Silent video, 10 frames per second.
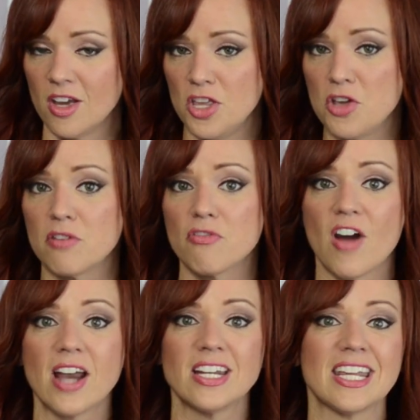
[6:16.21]
You can
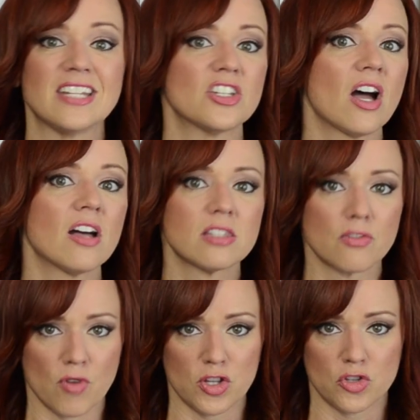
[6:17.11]
find it in tons
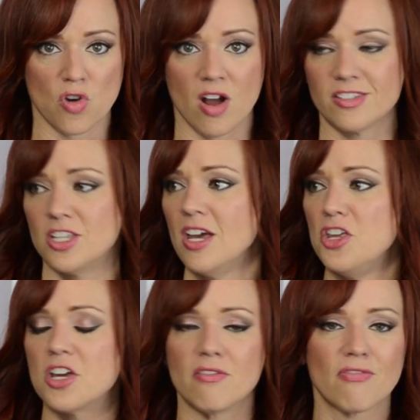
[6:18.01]
of restaurants,
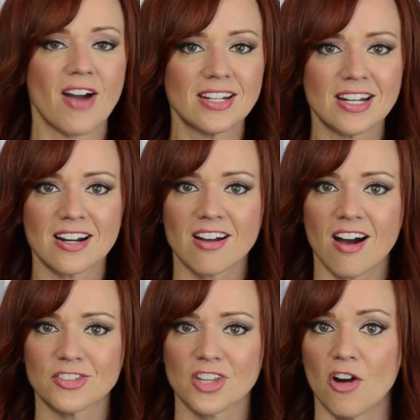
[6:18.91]
you can find it at
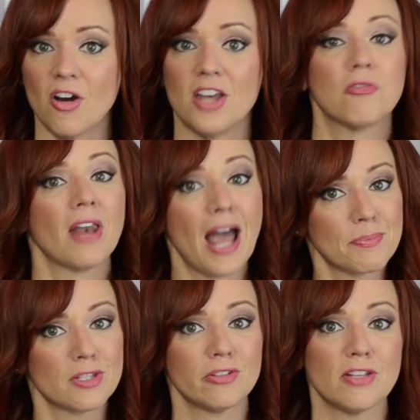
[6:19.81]
Costco, and you can
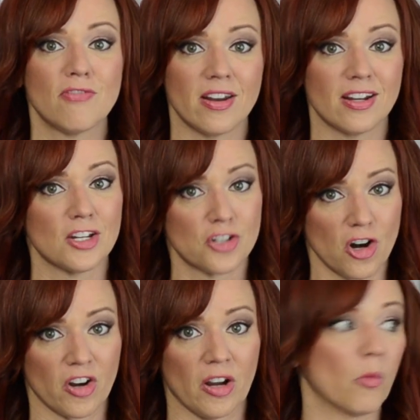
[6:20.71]
absolutely find it at
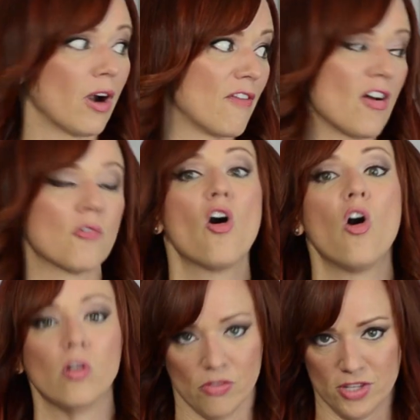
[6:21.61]
Target, where I found
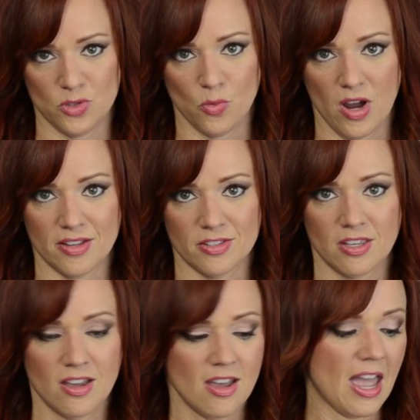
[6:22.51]
all of these wines.
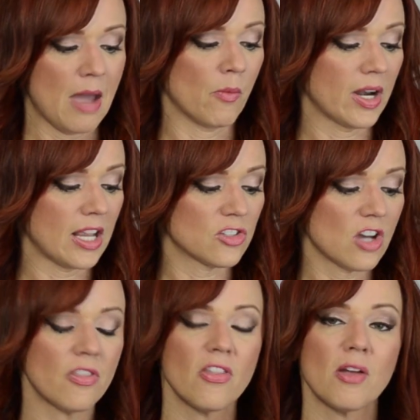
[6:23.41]
And when I
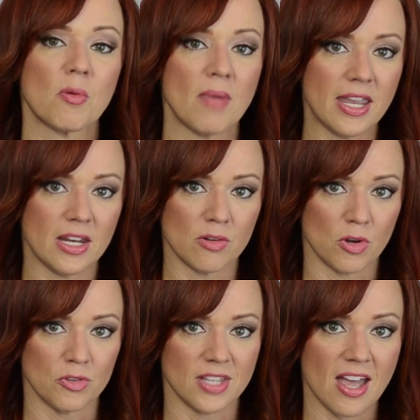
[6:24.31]
saw that they were making a
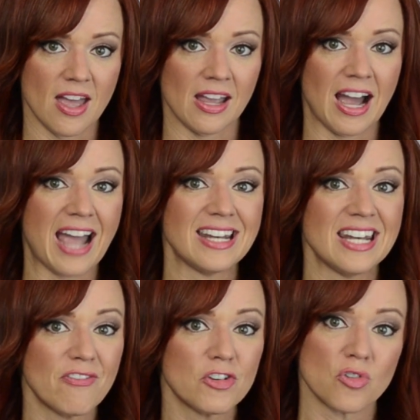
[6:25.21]
rosé, I'd
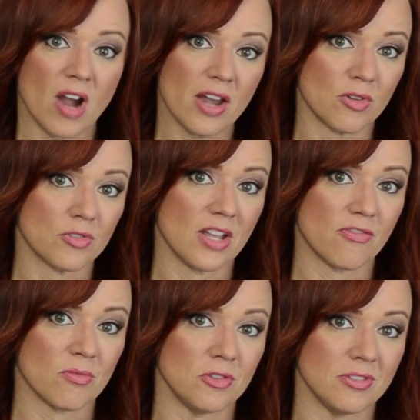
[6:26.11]
never tried a rosé
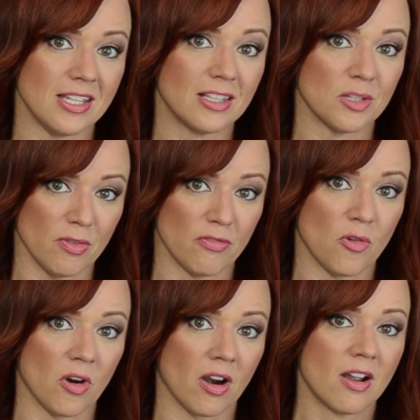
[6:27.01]
from New Zealand
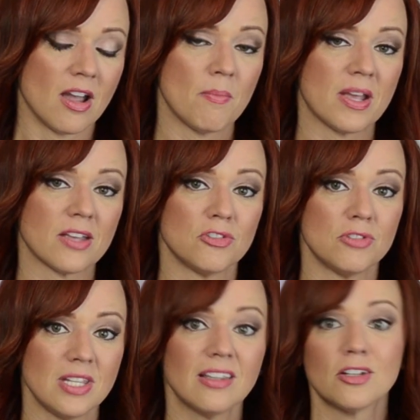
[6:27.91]
before, because New
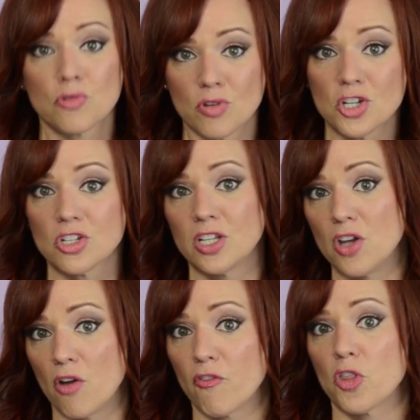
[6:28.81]
Zealand traditionally
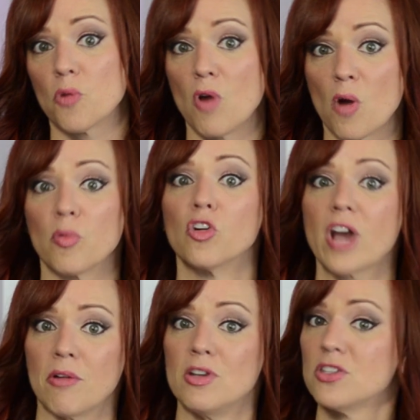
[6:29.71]
known for their Marlborough
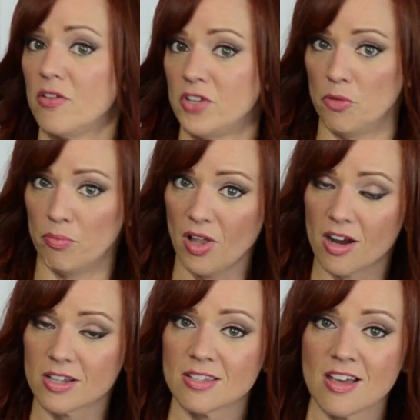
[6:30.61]
County Sauvignon
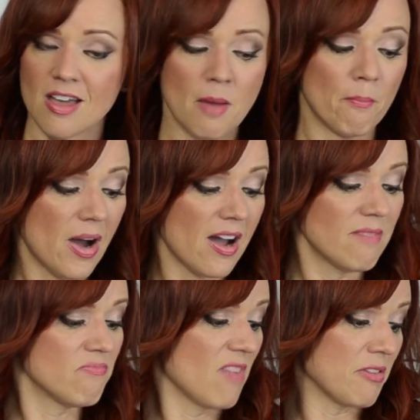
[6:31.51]
Blancs, but
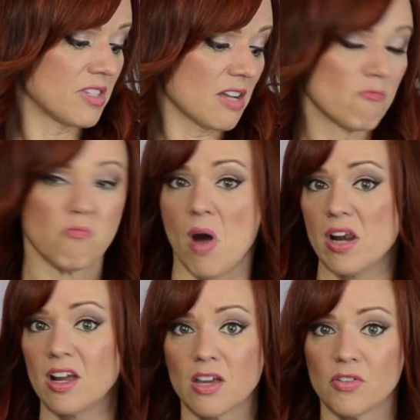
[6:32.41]
I was like, why
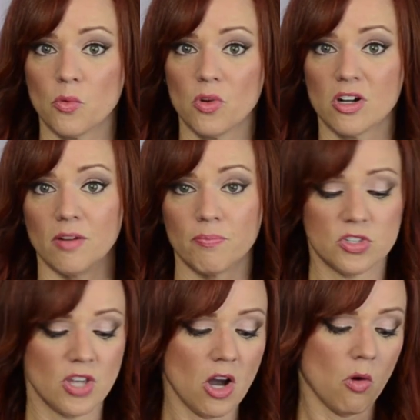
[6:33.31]
not give it a whirl?
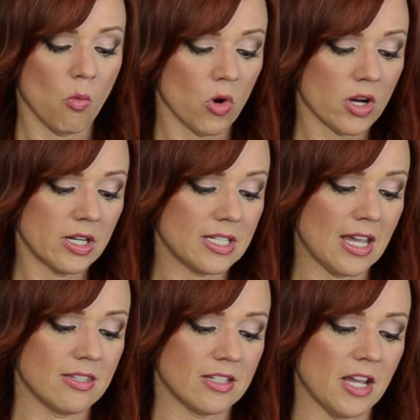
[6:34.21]
So we're gonna
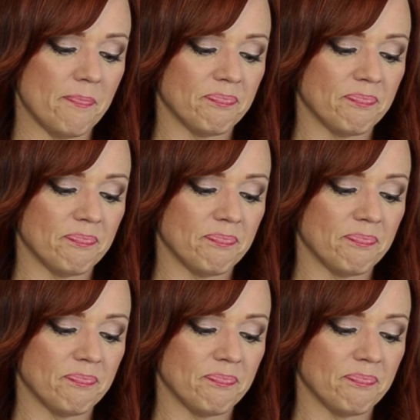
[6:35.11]
taste it.